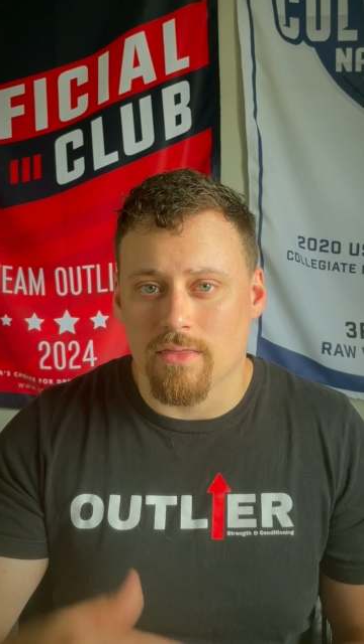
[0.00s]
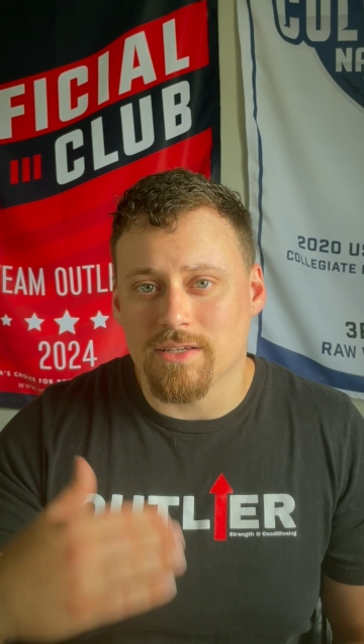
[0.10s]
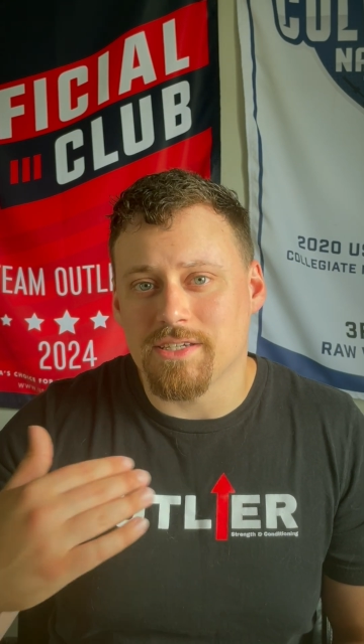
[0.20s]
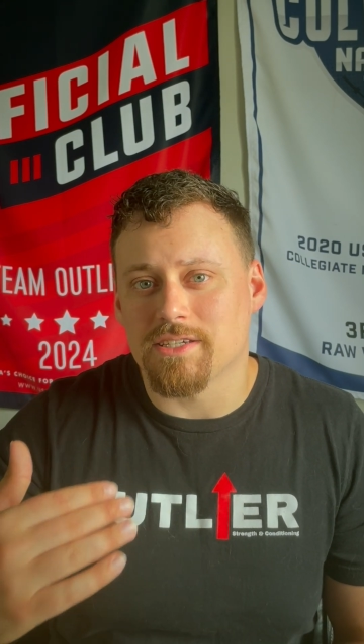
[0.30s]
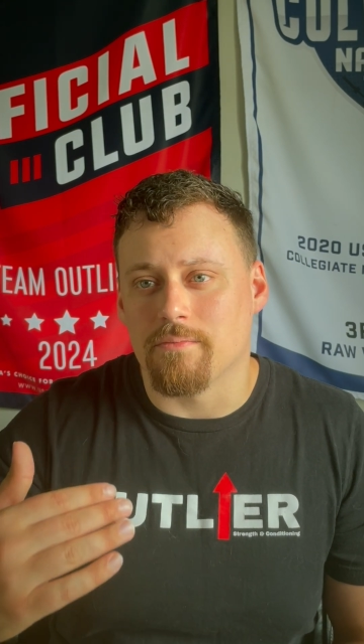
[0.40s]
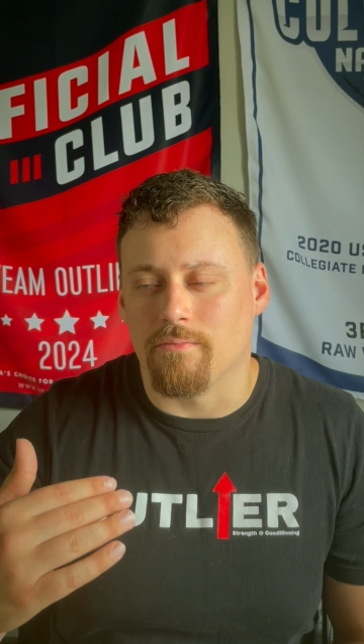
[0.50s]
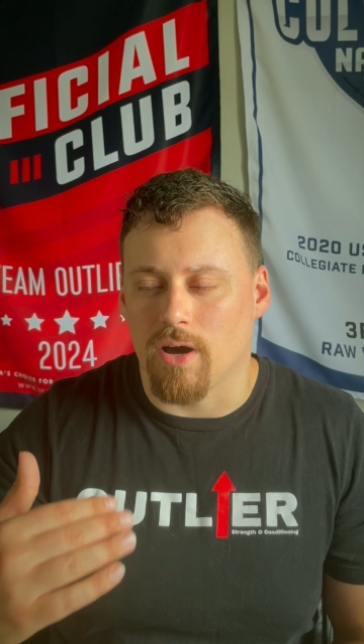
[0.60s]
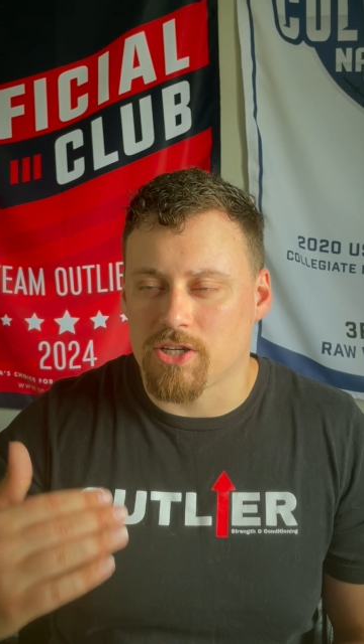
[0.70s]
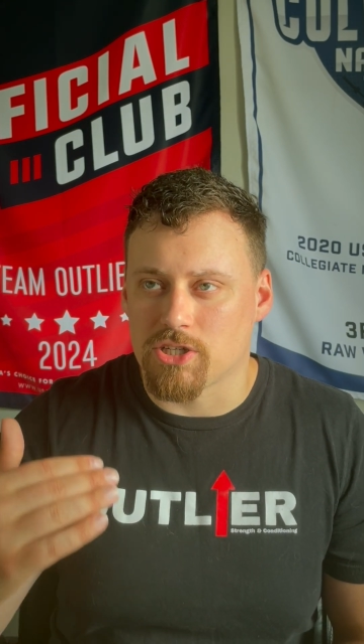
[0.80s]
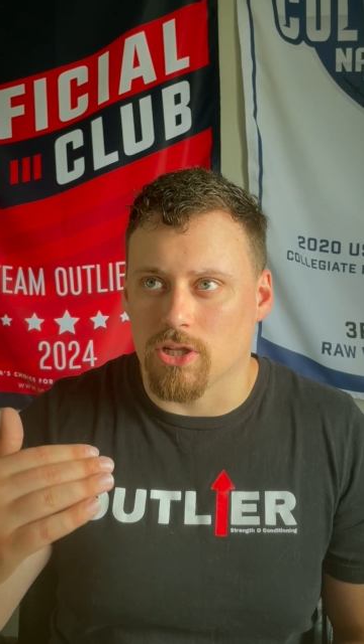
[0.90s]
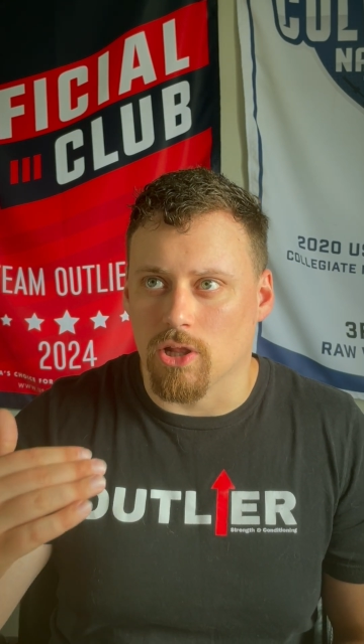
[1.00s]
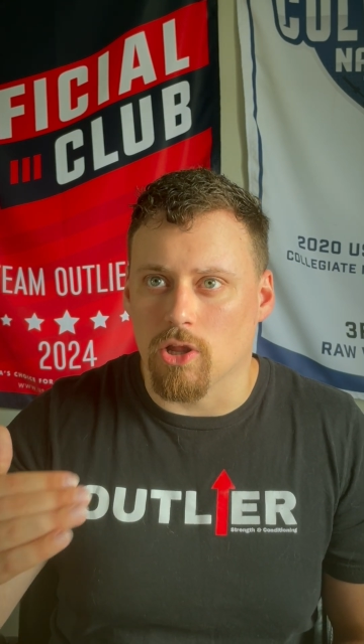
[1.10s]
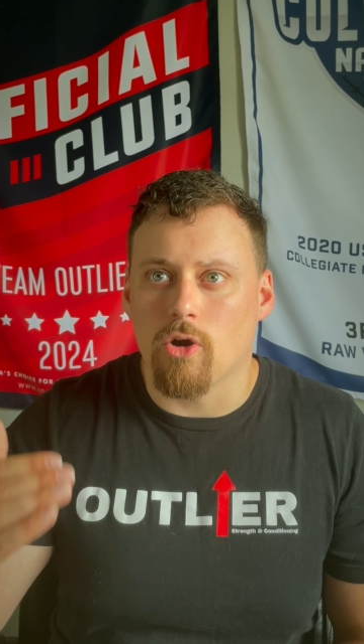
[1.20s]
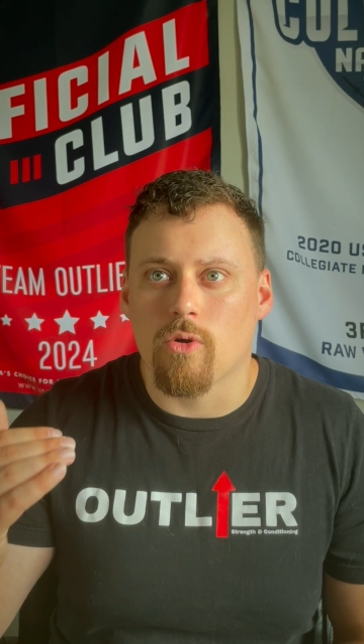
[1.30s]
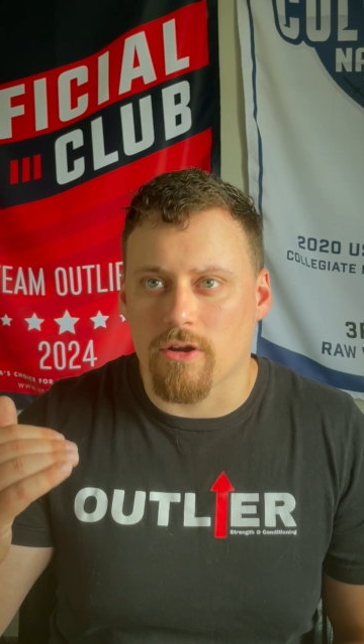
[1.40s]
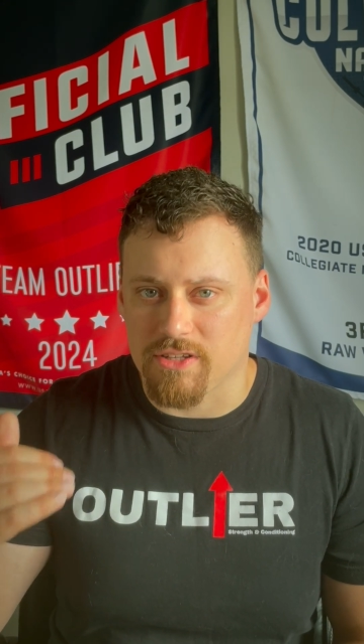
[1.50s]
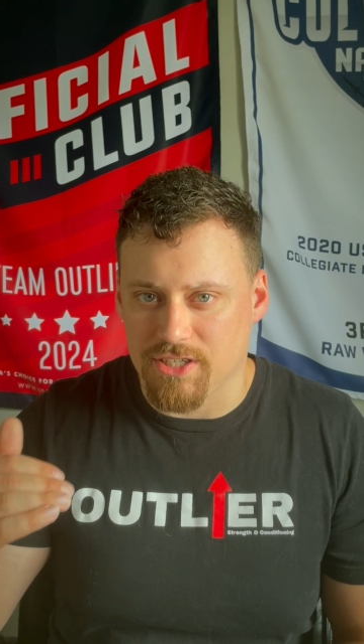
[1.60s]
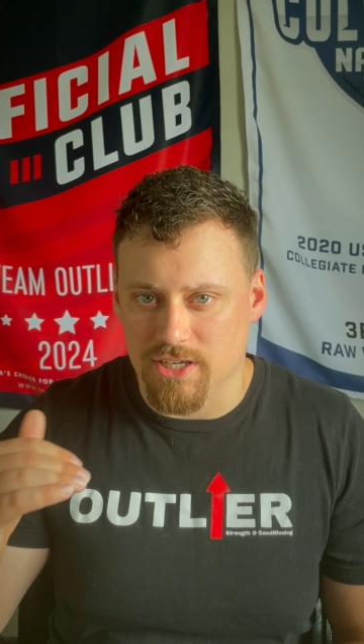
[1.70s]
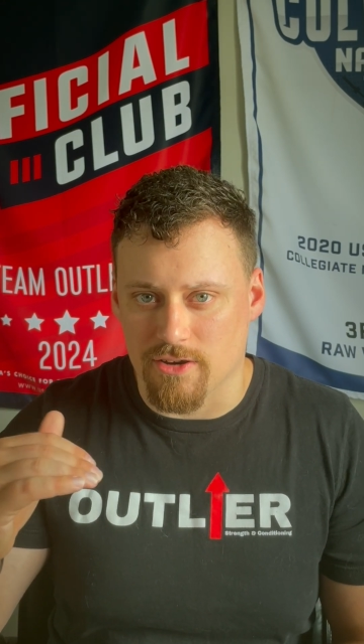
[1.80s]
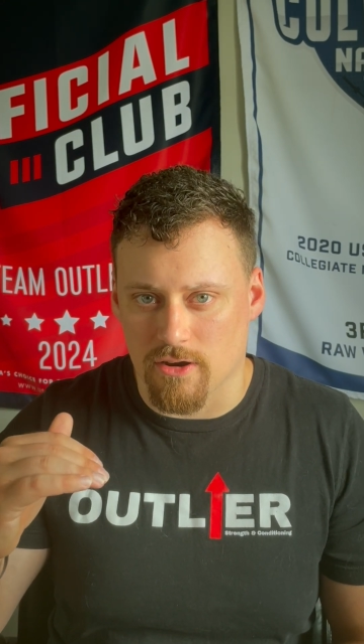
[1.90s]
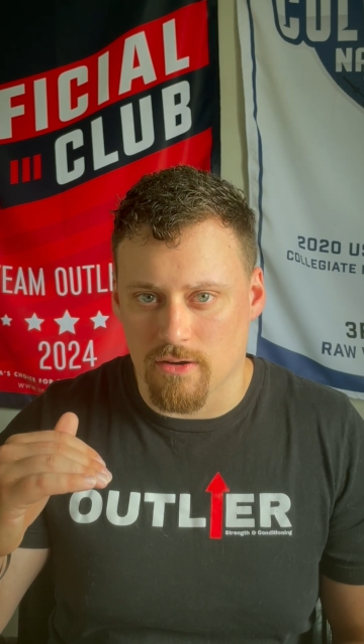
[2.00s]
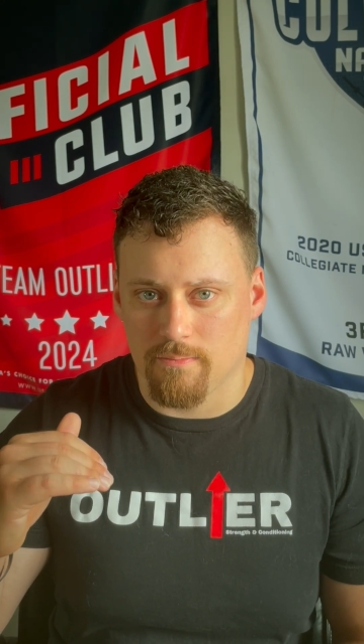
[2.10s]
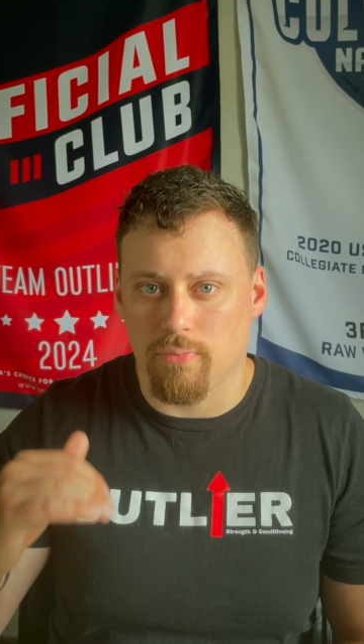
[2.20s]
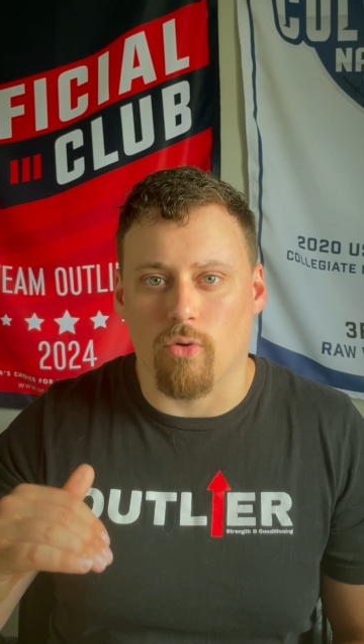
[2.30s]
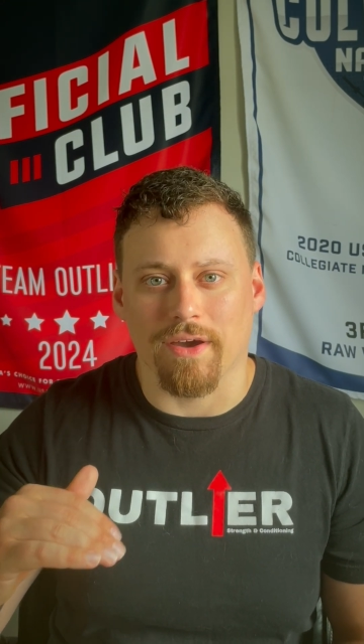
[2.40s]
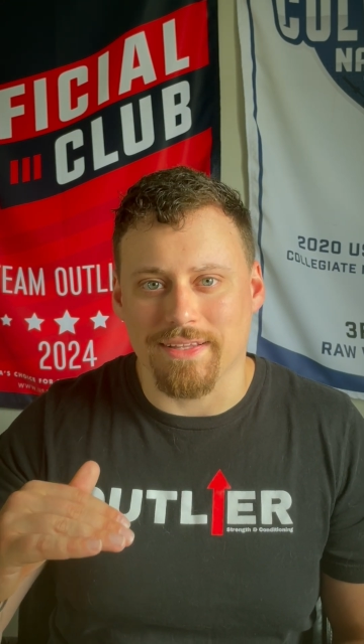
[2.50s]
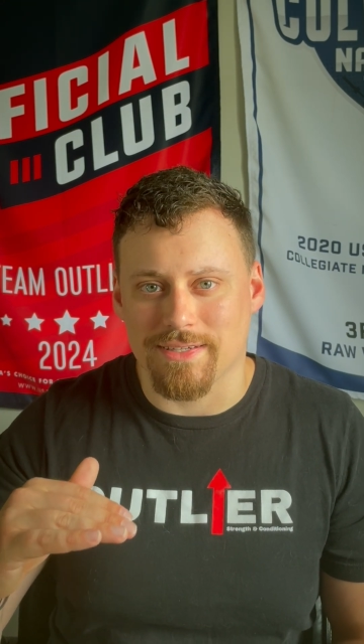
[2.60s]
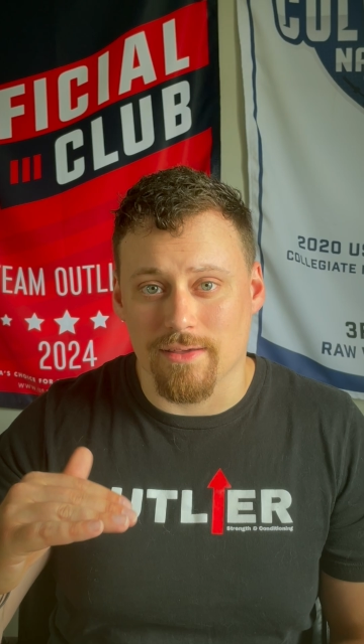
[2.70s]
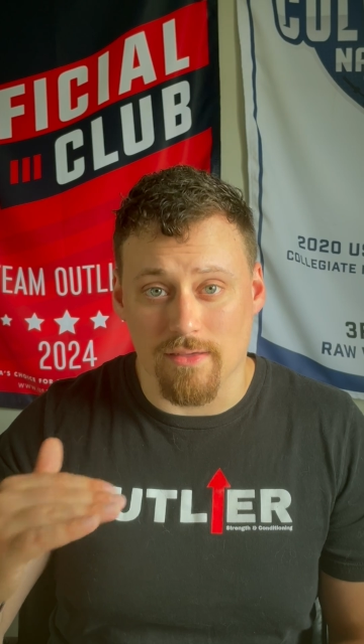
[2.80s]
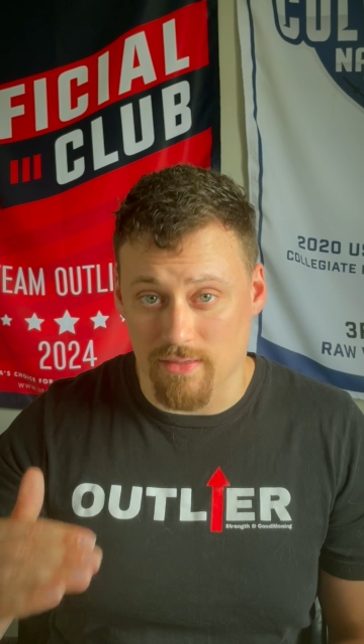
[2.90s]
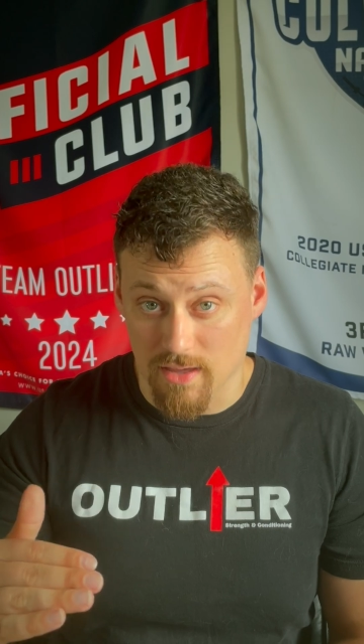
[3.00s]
This is a much lower tier point than the